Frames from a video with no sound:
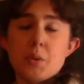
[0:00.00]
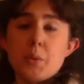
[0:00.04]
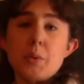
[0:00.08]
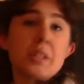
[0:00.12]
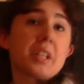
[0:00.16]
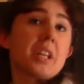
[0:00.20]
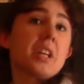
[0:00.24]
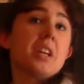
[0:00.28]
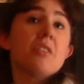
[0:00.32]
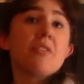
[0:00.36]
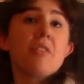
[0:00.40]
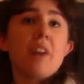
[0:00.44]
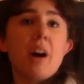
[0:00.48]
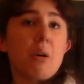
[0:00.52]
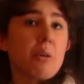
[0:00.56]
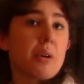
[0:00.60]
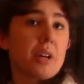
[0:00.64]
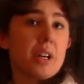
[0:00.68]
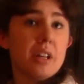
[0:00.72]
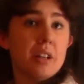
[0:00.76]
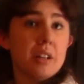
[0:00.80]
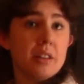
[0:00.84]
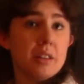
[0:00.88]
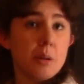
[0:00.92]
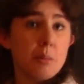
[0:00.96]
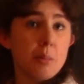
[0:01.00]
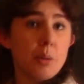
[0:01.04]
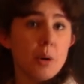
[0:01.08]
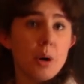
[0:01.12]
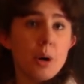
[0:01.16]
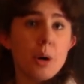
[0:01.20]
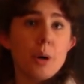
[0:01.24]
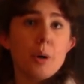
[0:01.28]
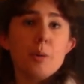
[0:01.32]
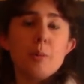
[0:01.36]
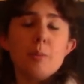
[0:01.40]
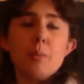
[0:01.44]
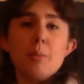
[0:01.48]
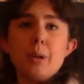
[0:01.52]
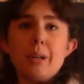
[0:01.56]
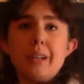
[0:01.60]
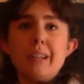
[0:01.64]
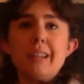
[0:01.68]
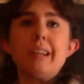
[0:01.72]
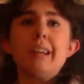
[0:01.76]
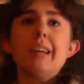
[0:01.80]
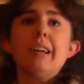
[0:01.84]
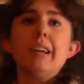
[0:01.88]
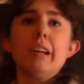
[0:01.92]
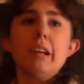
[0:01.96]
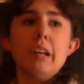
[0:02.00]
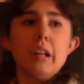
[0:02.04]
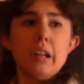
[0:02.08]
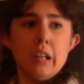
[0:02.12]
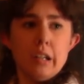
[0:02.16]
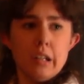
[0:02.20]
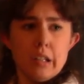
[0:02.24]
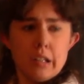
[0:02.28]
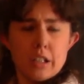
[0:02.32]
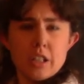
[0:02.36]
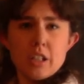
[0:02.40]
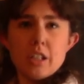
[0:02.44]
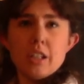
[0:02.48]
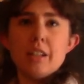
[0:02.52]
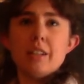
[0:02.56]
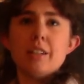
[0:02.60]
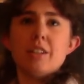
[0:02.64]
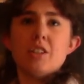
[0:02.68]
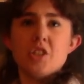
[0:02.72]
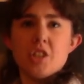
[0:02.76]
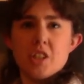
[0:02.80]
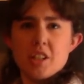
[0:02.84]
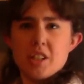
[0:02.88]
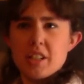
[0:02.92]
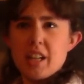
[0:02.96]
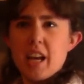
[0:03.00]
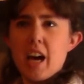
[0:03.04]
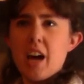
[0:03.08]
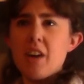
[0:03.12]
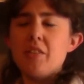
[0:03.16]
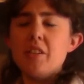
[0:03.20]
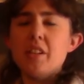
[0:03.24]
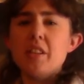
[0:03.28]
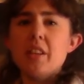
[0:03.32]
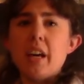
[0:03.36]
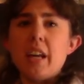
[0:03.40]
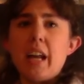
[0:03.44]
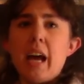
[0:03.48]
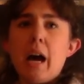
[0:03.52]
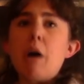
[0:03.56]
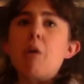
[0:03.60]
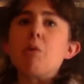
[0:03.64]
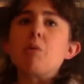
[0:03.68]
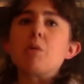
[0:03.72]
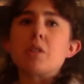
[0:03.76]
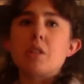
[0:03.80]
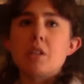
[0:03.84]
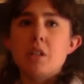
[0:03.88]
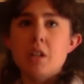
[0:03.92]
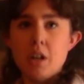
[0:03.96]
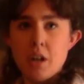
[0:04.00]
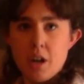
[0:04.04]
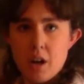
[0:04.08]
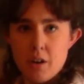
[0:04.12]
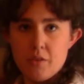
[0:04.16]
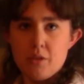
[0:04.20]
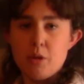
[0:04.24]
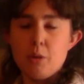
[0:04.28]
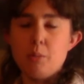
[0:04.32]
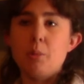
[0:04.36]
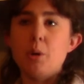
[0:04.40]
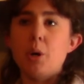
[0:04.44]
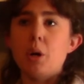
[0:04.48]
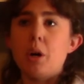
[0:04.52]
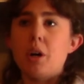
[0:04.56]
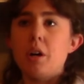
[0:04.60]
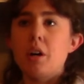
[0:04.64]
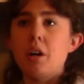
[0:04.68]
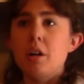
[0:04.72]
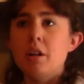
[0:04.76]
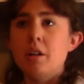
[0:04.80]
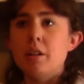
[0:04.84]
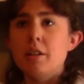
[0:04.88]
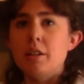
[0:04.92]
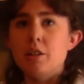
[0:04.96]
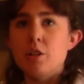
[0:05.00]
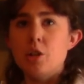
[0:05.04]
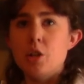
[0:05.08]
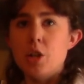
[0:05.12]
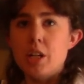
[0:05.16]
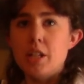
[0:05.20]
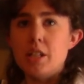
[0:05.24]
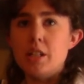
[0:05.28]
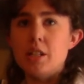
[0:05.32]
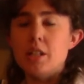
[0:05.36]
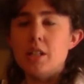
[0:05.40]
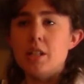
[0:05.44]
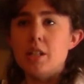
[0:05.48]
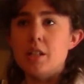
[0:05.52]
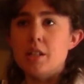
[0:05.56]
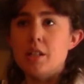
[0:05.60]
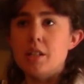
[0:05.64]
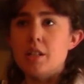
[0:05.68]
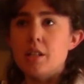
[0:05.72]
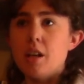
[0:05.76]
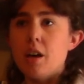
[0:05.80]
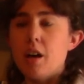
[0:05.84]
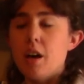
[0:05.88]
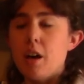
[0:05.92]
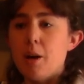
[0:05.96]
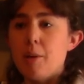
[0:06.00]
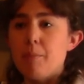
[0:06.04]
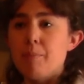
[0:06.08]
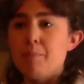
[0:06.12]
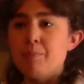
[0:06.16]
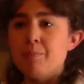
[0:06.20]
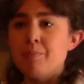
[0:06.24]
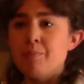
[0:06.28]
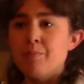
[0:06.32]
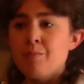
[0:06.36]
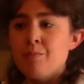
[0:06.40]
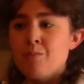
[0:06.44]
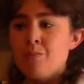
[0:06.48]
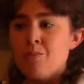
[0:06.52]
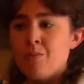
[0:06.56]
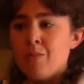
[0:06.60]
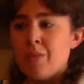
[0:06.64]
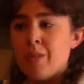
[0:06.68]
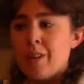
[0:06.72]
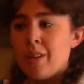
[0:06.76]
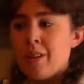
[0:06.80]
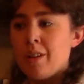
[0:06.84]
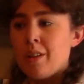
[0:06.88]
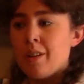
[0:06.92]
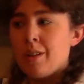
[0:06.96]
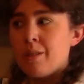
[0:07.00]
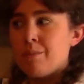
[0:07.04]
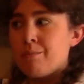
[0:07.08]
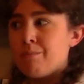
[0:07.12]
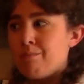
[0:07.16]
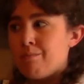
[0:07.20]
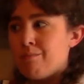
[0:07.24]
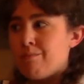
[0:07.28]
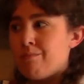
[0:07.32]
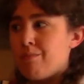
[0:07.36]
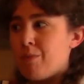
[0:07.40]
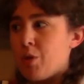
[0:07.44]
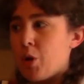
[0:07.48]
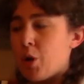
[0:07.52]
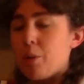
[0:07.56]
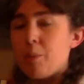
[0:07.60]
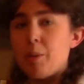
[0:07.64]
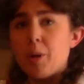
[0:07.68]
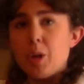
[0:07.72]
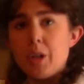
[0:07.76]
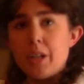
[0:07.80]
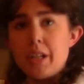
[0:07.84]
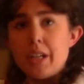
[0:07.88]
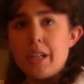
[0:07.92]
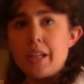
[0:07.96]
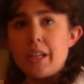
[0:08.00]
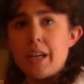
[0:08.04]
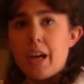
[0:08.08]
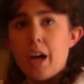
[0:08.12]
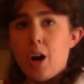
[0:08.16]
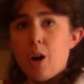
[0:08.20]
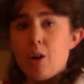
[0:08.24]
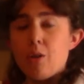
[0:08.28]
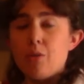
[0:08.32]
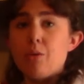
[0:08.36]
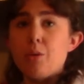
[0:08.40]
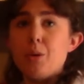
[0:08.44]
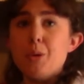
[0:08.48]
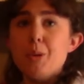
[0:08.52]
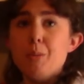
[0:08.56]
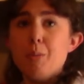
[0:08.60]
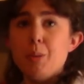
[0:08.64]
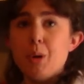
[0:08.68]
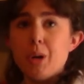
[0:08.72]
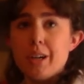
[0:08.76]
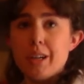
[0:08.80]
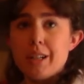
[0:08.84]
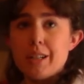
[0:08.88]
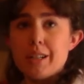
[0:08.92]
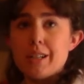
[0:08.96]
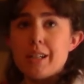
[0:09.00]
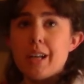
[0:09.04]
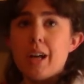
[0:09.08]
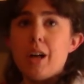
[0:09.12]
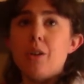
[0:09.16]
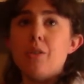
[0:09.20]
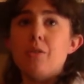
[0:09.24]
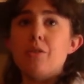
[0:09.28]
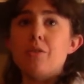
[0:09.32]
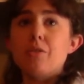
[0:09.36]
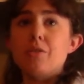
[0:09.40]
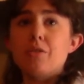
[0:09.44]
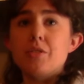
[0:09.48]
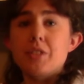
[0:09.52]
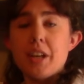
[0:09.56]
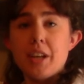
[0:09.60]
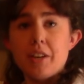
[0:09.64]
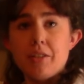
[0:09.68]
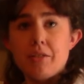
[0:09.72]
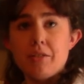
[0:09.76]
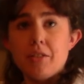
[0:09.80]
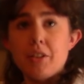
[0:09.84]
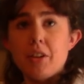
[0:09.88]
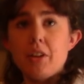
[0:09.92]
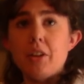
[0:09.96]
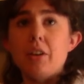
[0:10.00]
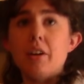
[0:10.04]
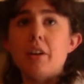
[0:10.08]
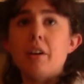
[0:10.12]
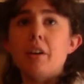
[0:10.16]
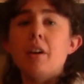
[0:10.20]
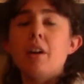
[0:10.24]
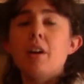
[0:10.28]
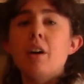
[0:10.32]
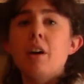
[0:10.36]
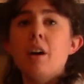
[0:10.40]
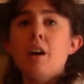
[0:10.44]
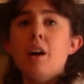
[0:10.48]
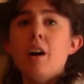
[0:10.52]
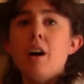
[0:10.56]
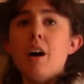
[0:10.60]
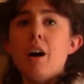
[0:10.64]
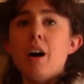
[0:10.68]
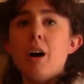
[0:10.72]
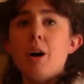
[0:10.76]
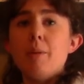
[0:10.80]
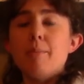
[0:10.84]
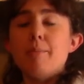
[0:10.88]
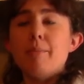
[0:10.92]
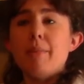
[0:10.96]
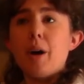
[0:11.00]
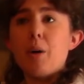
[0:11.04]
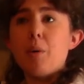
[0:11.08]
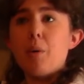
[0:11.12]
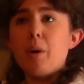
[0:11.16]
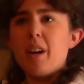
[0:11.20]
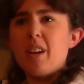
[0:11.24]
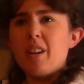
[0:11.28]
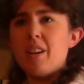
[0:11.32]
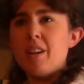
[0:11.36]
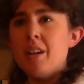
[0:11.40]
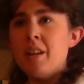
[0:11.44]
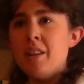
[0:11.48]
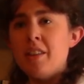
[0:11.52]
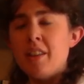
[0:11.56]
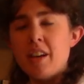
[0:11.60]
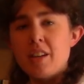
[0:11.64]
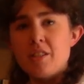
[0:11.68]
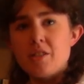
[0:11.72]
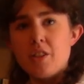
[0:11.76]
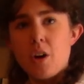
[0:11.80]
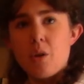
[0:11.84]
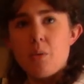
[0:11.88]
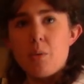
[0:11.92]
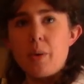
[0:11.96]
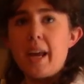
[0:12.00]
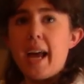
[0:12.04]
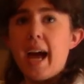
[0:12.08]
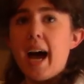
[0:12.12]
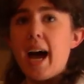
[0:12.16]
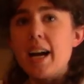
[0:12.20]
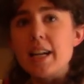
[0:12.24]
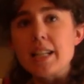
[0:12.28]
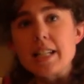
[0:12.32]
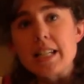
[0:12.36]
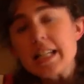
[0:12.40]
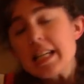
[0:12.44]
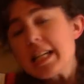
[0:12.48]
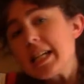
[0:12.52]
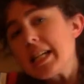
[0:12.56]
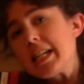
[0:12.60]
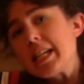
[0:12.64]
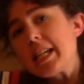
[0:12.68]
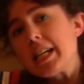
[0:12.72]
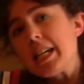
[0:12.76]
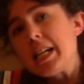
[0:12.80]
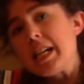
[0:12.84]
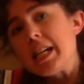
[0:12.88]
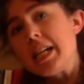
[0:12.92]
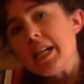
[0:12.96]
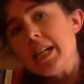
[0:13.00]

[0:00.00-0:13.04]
was found in the book, but just having that out of the book increases um, your ability to care for the book itself safely. Um, that way things aren't reacting.